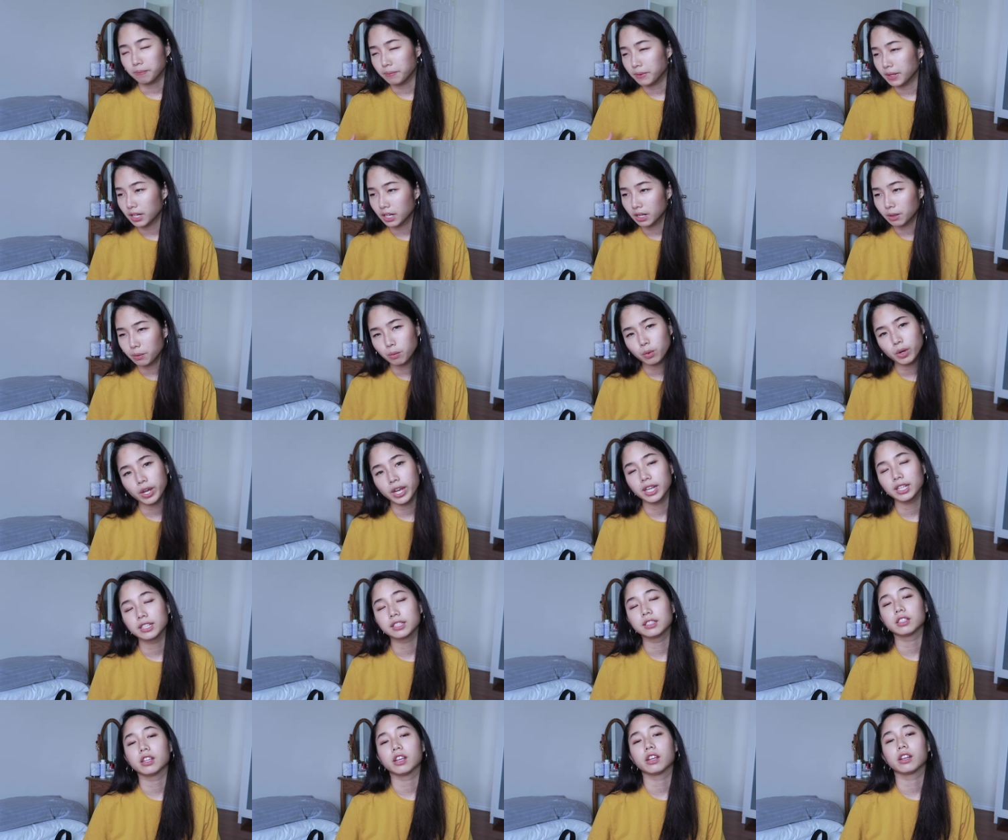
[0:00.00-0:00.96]
medium
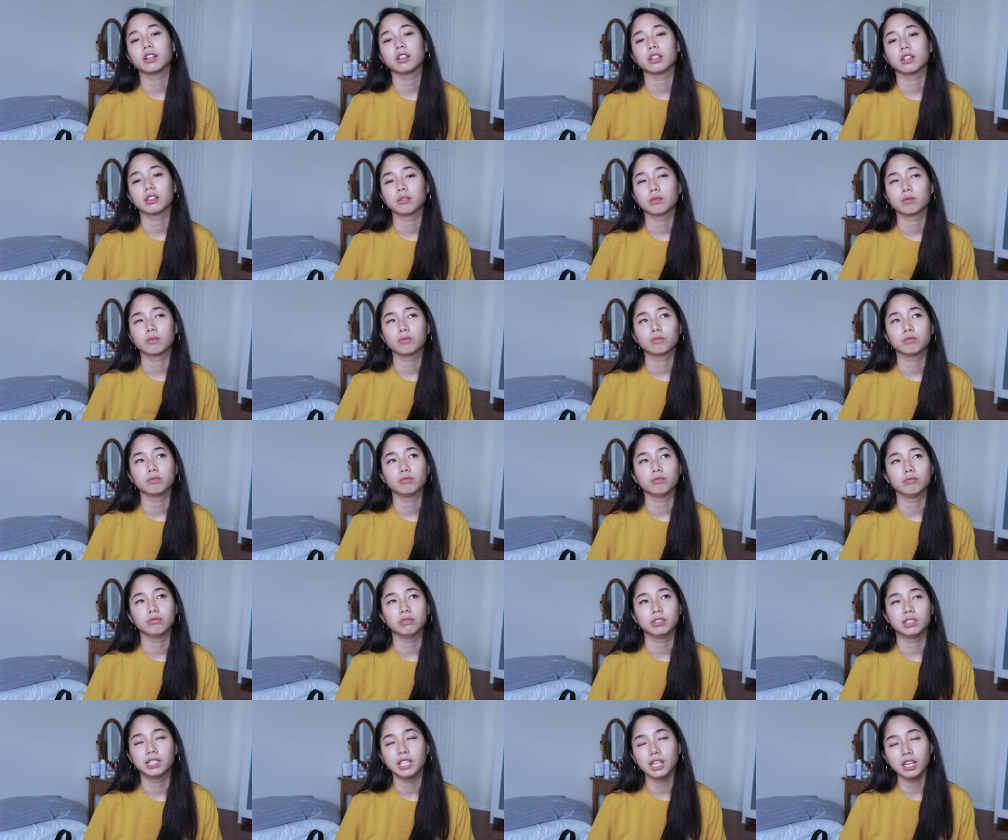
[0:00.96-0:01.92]
waist. They
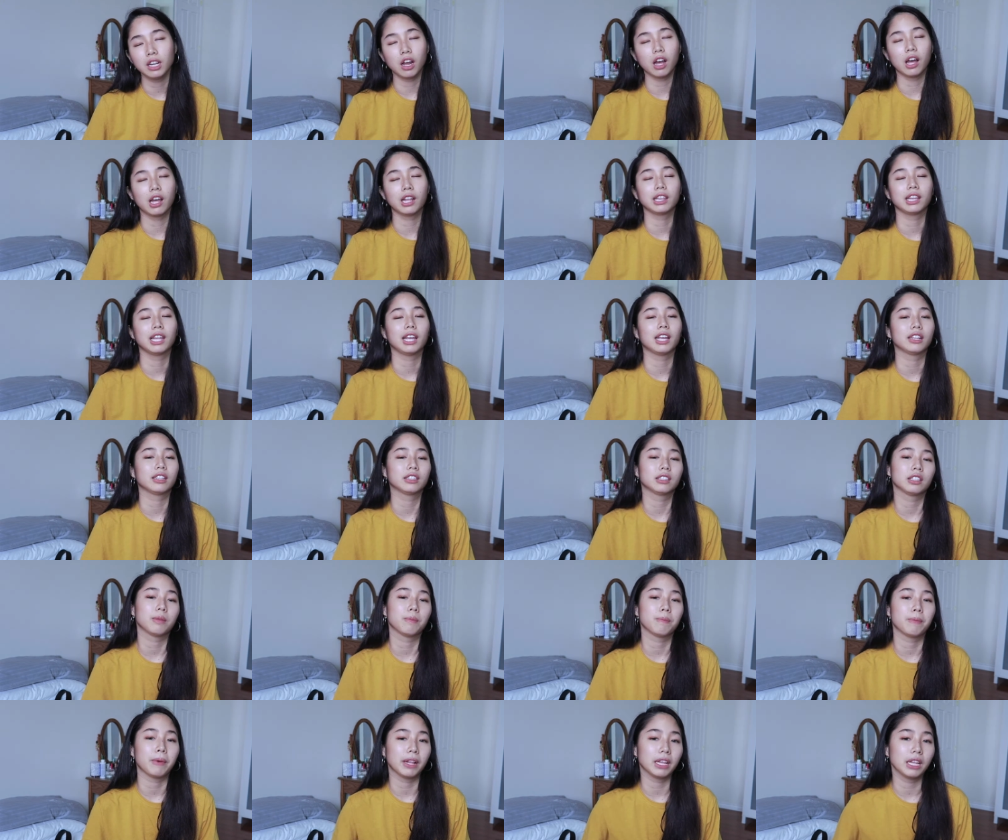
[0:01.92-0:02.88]
sit on like
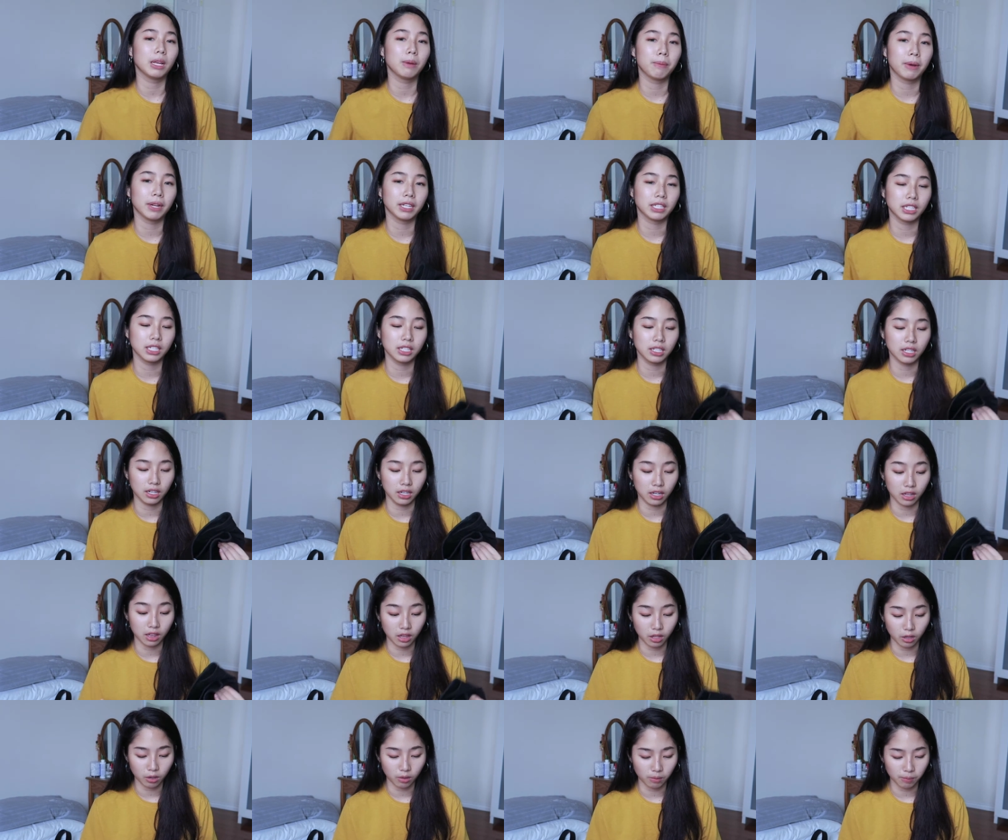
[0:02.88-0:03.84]
the belly button and
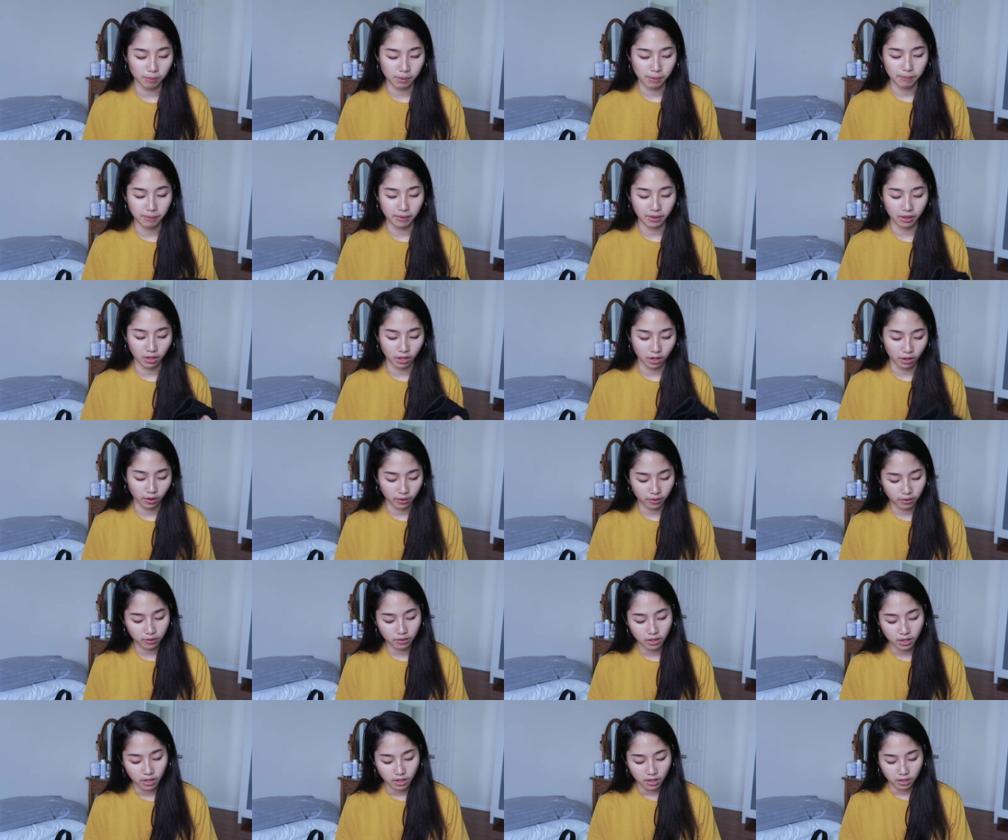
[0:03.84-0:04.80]
a little bit
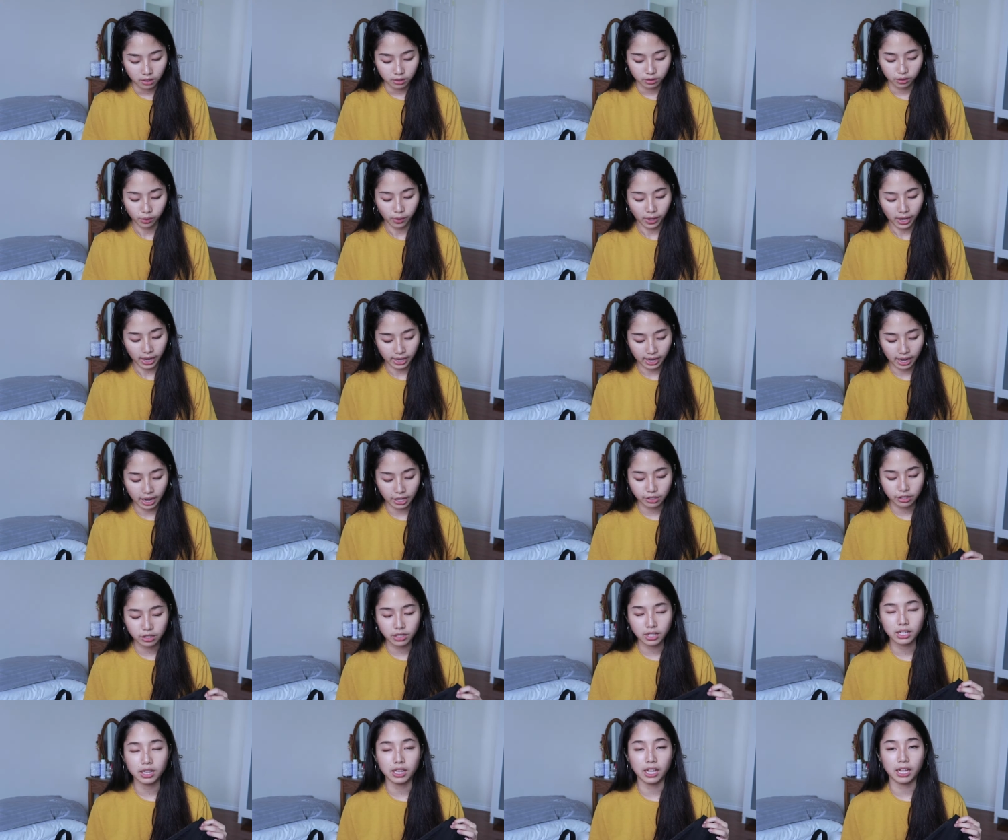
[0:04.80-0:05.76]
below. So I
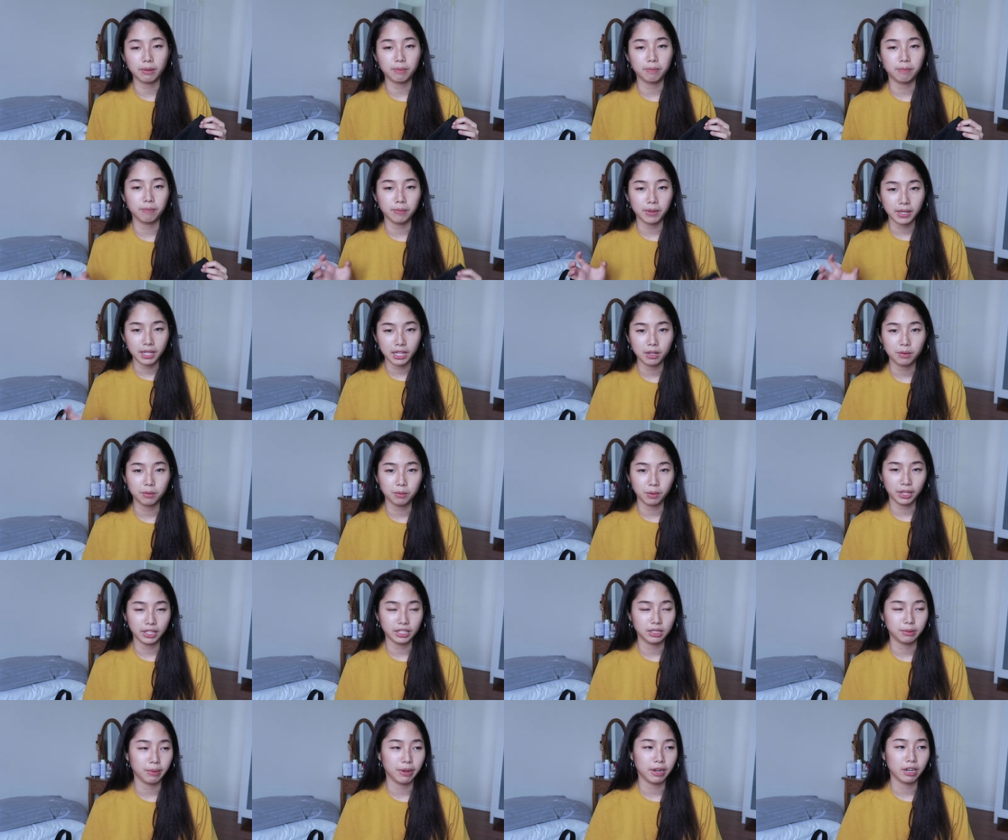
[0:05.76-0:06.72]
actually like medium
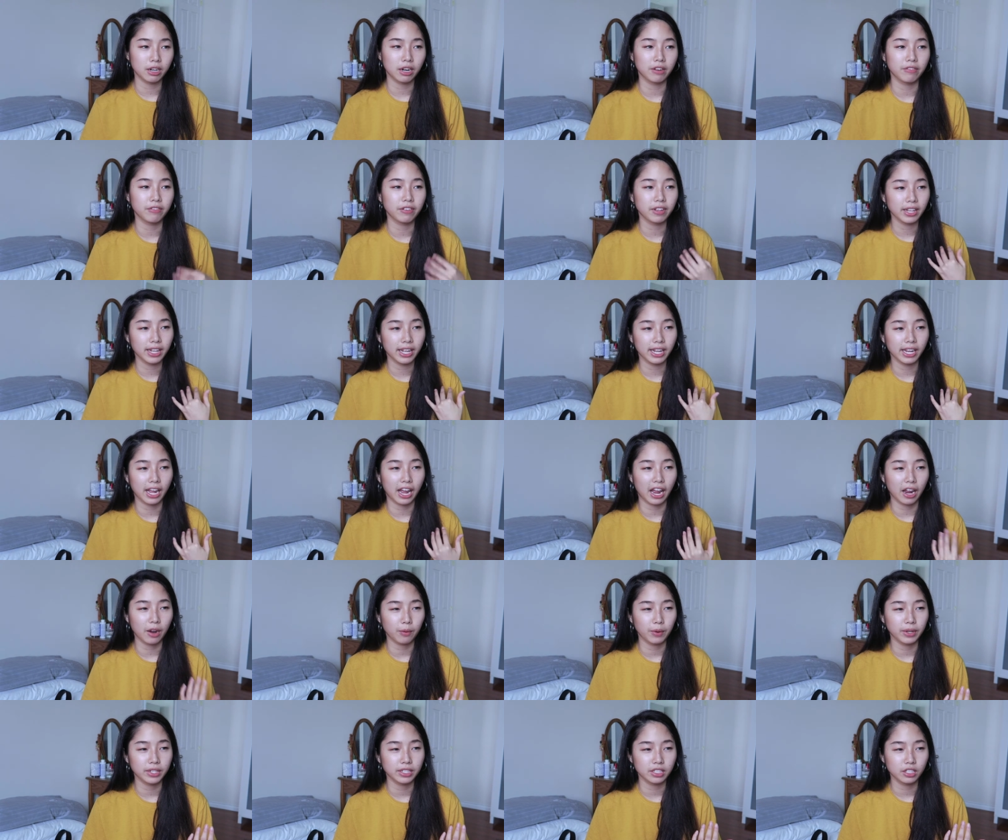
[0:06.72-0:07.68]
waist better. I feel like
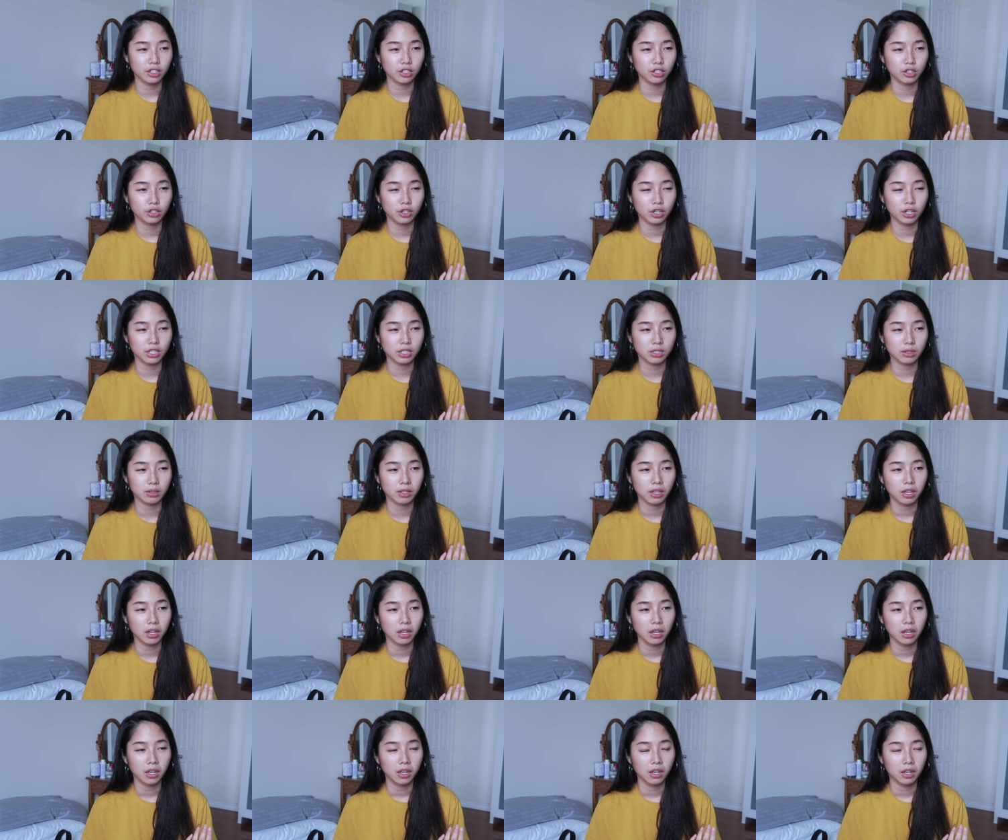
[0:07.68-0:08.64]
high-waisted shorts
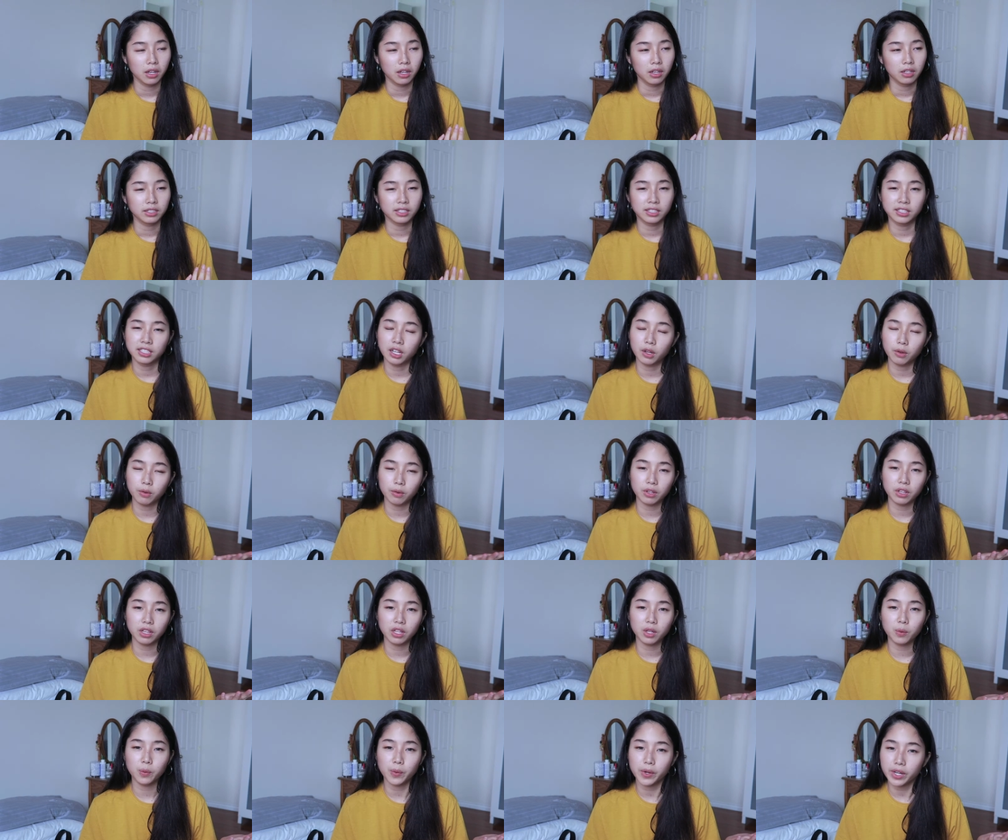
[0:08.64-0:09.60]
sit
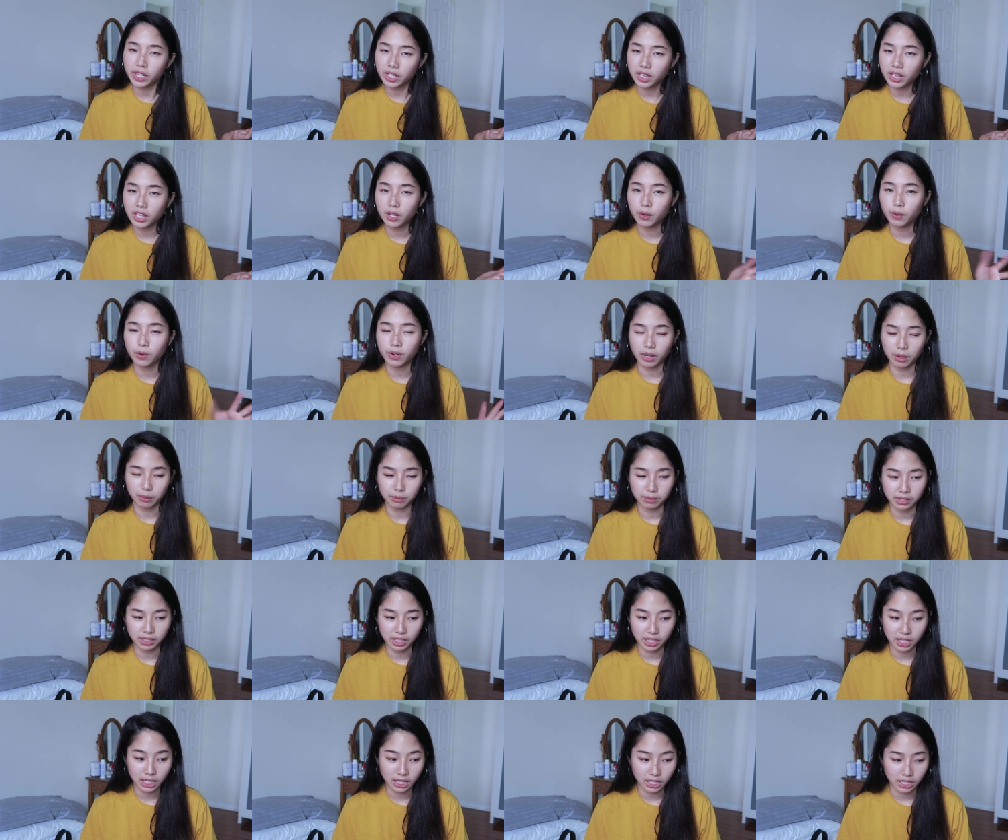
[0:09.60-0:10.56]
really weirdly when I'm
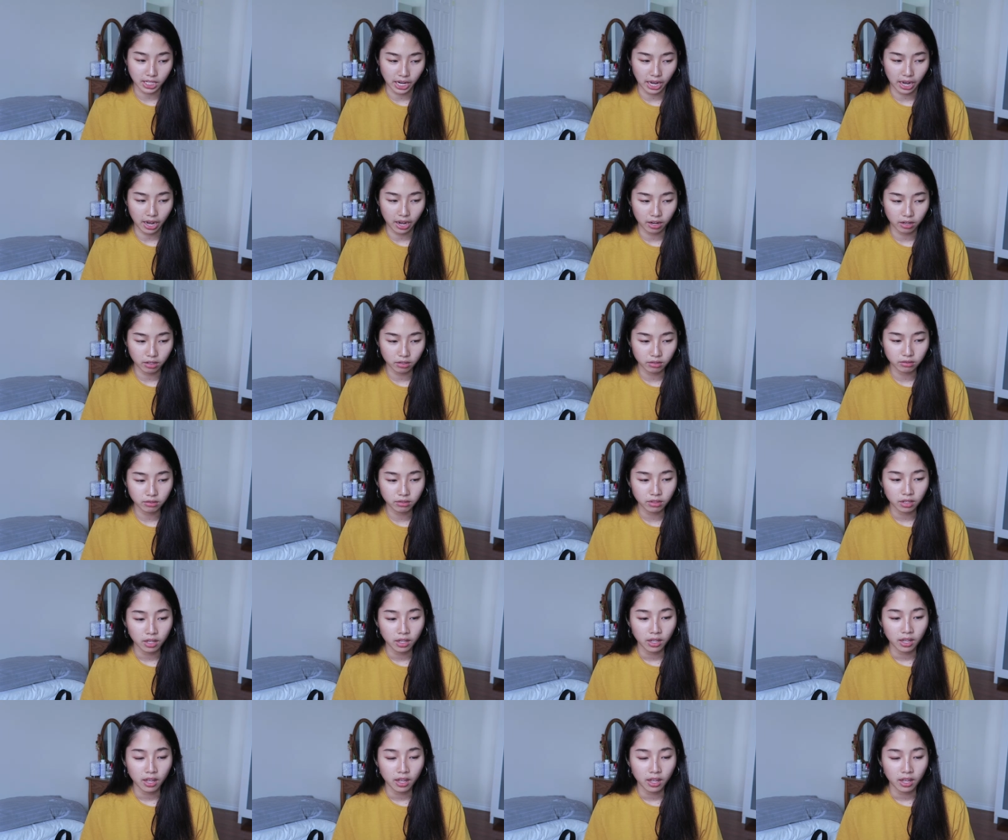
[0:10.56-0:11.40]
sitting down.